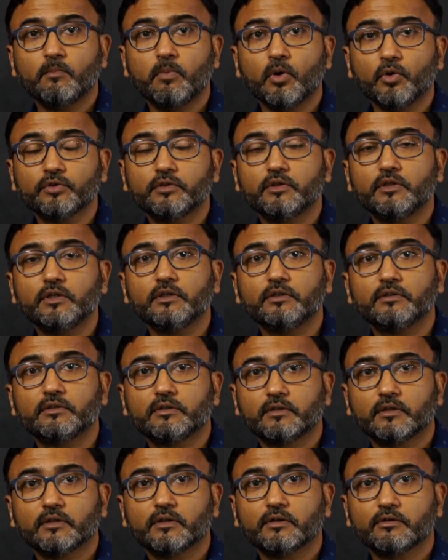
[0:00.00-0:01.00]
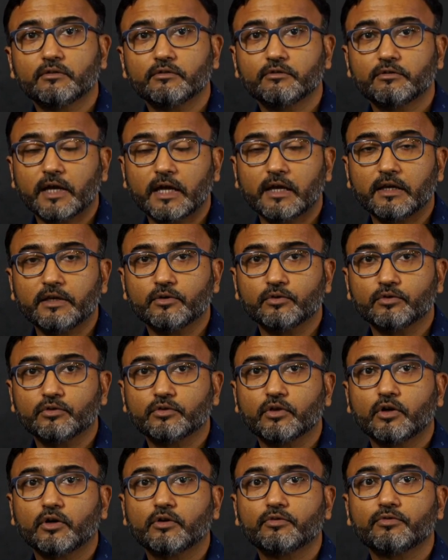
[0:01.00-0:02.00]
Both these
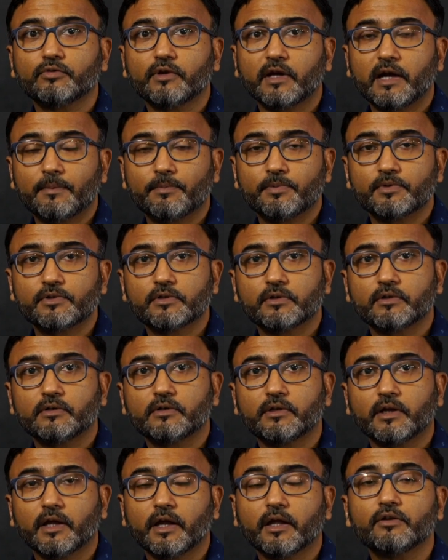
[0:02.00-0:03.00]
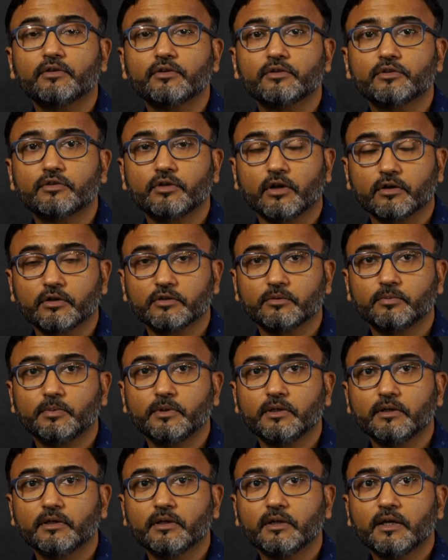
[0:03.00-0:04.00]
values of aperture and shutter
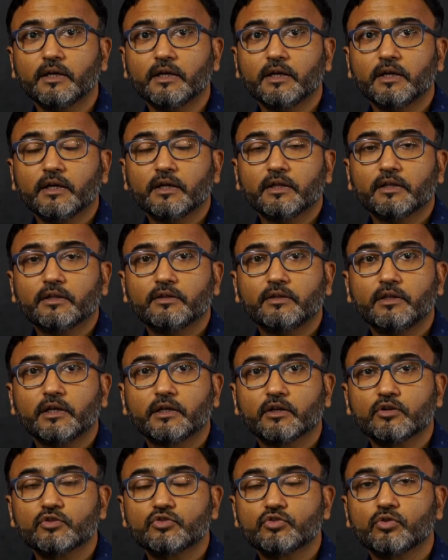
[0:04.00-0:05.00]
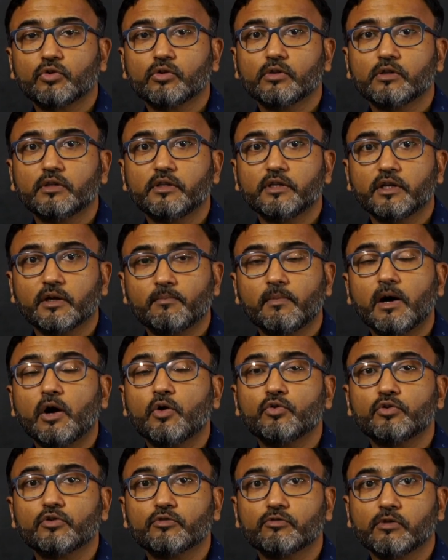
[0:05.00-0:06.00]
speed, they control the
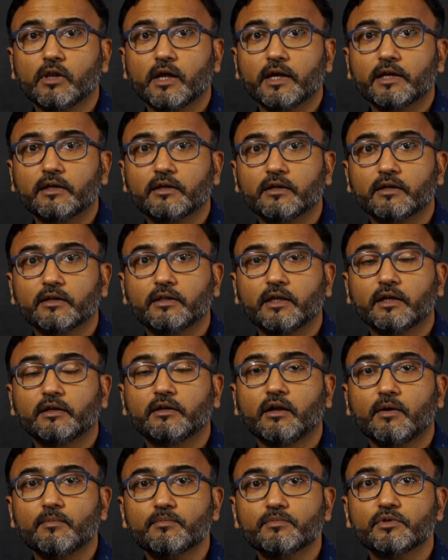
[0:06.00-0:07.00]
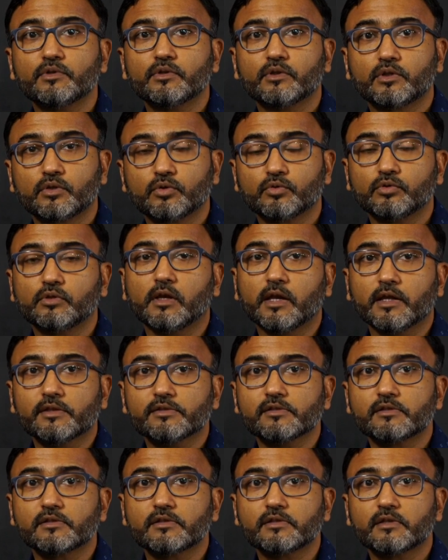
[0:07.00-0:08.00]
amount of light that comes in through the
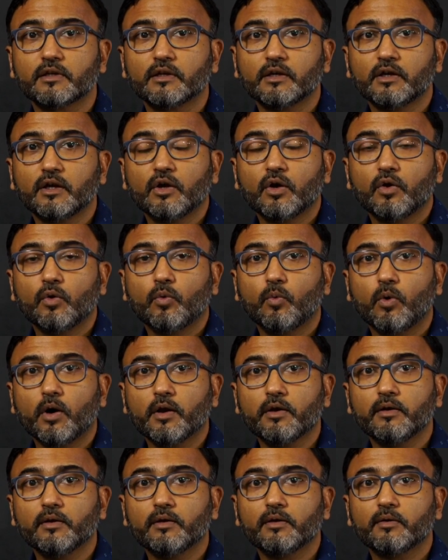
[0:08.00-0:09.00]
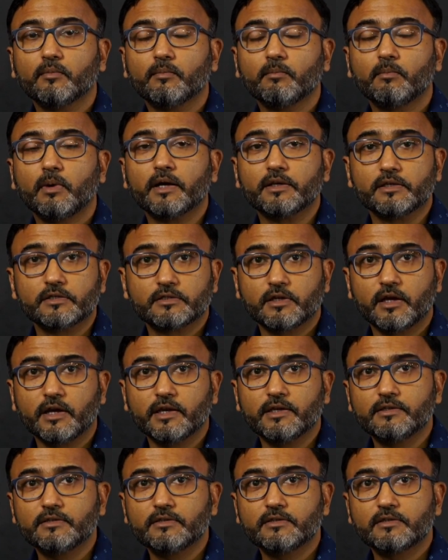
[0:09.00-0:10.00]
lens. One by
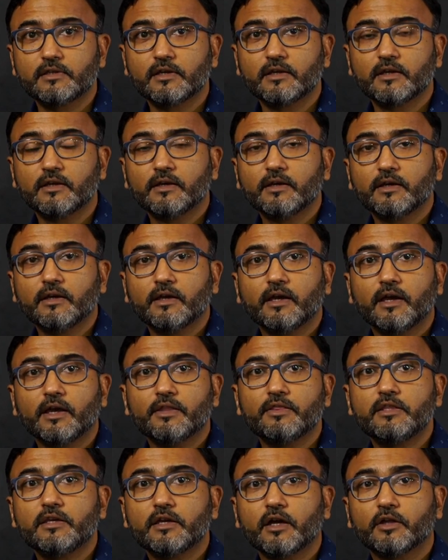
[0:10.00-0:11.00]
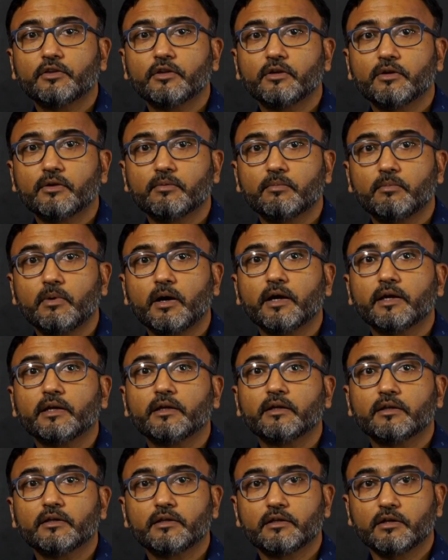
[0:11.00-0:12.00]
size and the other
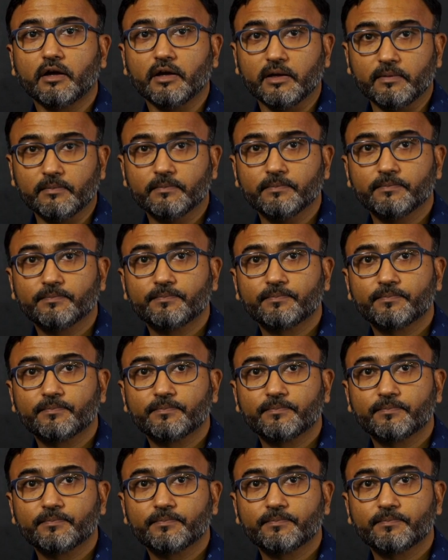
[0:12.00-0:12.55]
by time.